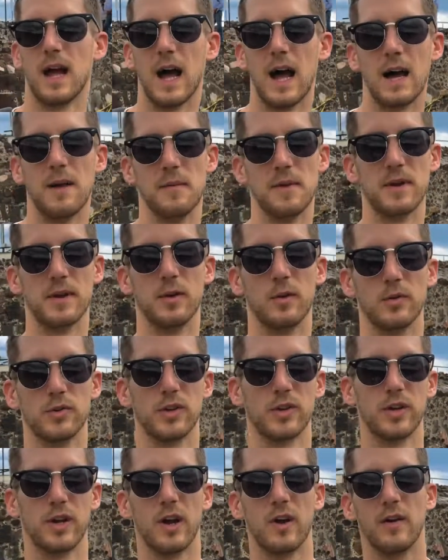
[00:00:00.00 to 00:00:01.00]
You can
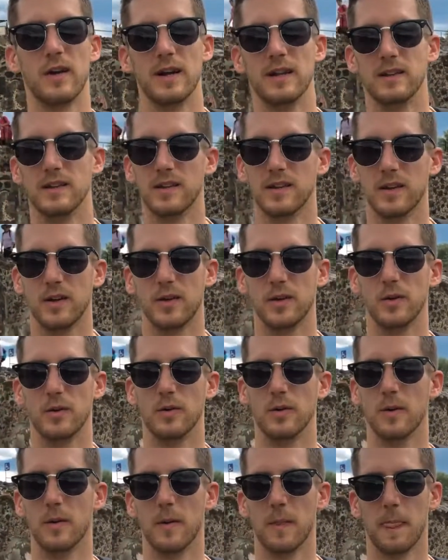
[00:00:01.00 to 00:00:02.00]
also go into
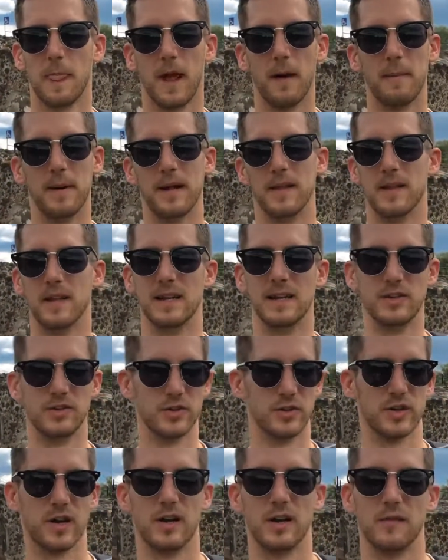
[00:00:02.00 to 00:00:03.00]
a bit that
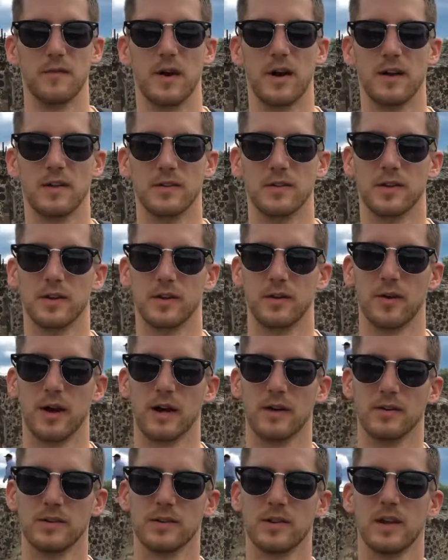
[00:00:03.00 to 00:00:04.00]
leads you kind of
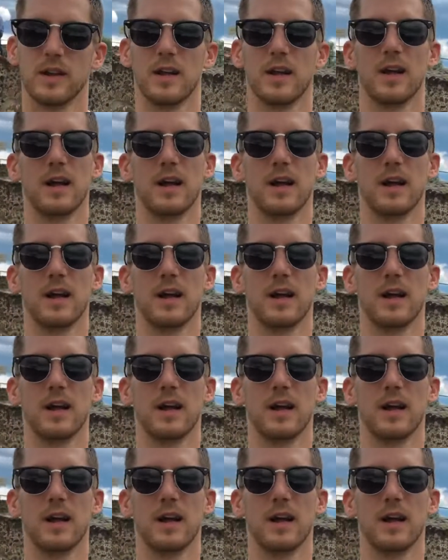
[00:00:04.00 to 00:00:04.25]
underground,